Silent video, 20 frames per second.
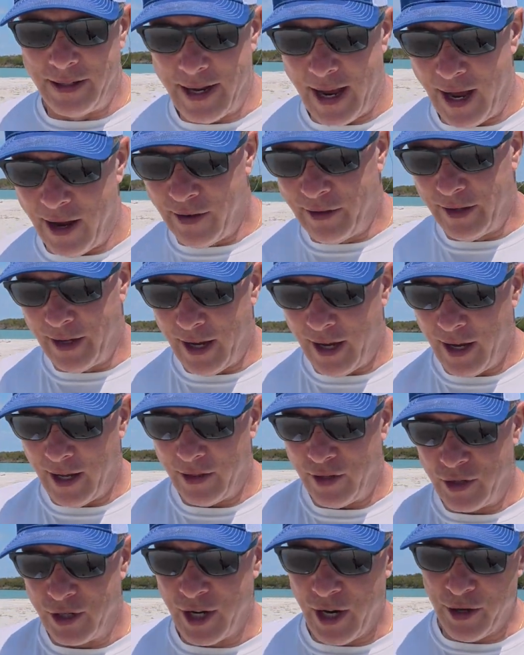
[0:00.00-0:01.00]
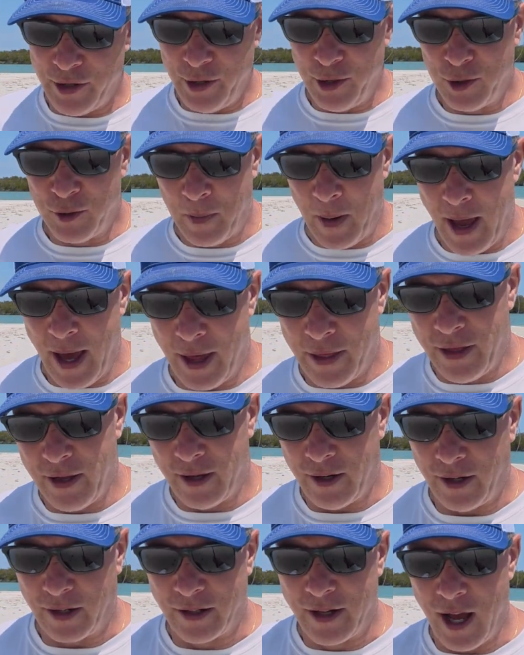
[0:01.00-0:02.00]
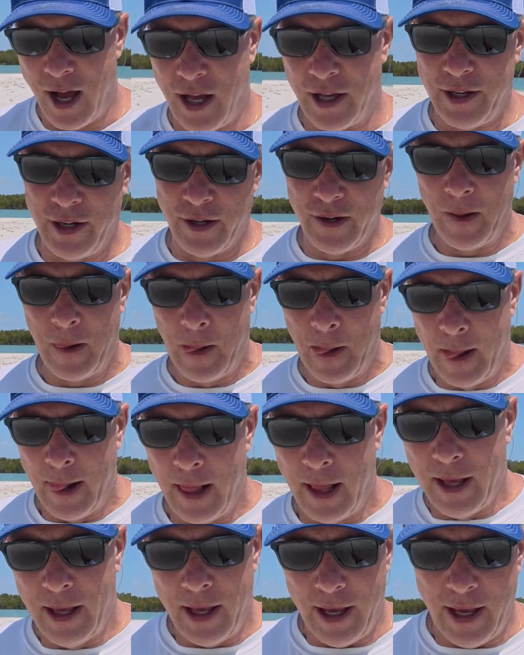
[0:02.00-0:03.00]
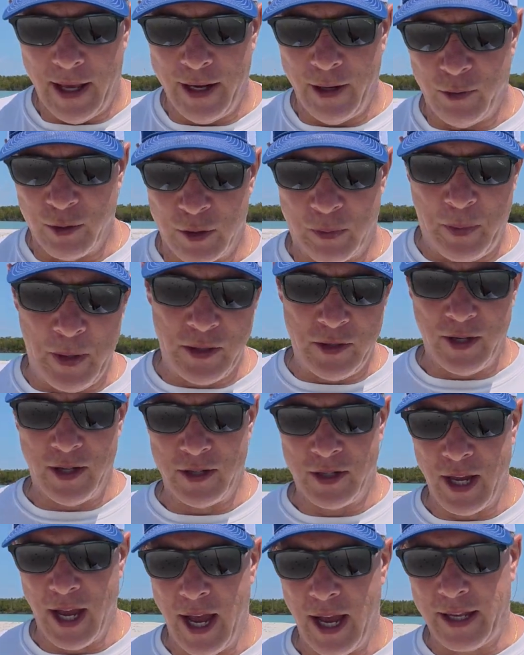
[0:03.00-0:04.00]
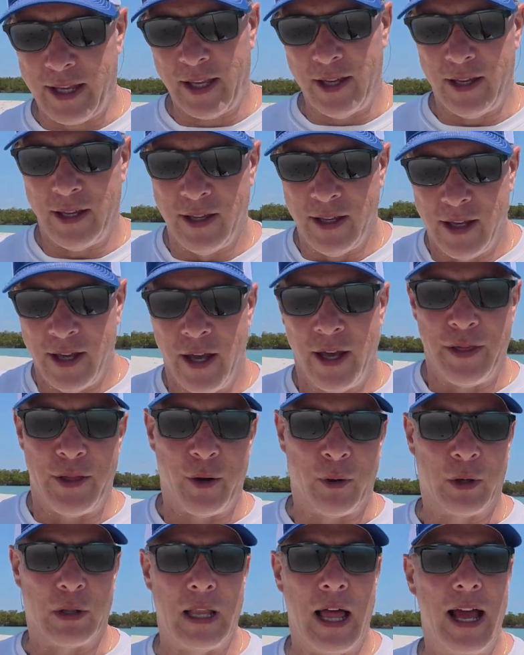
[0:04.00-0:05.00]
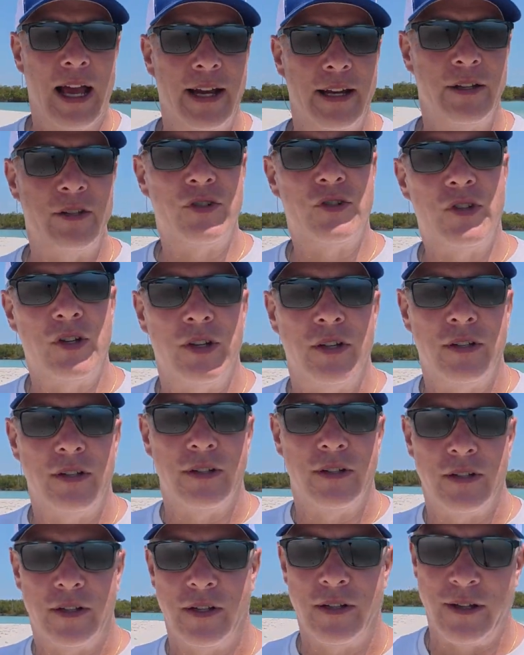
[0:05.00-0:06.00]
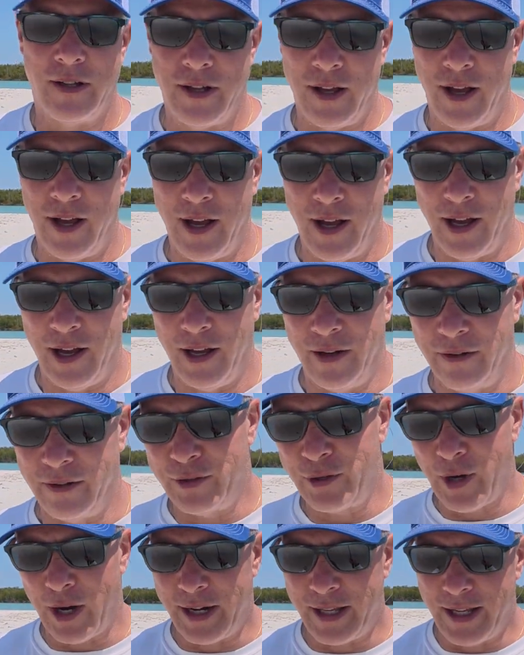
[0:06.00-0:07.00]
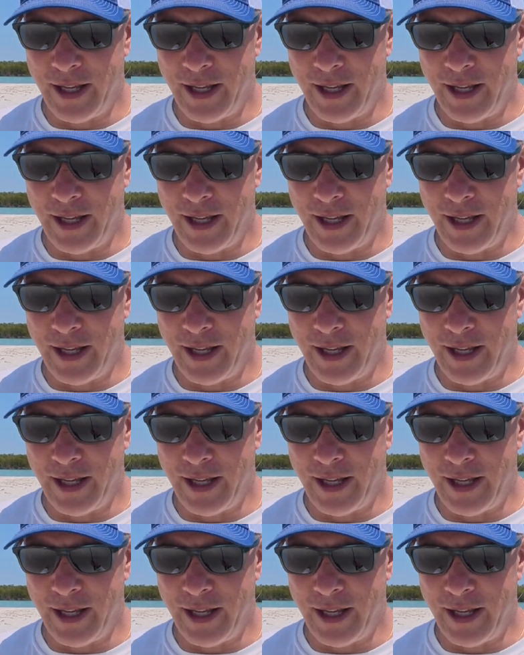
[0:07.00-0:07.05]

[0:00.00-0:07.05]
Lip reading: down the shared use path on Collier, and it was busy as heck. There were lines trying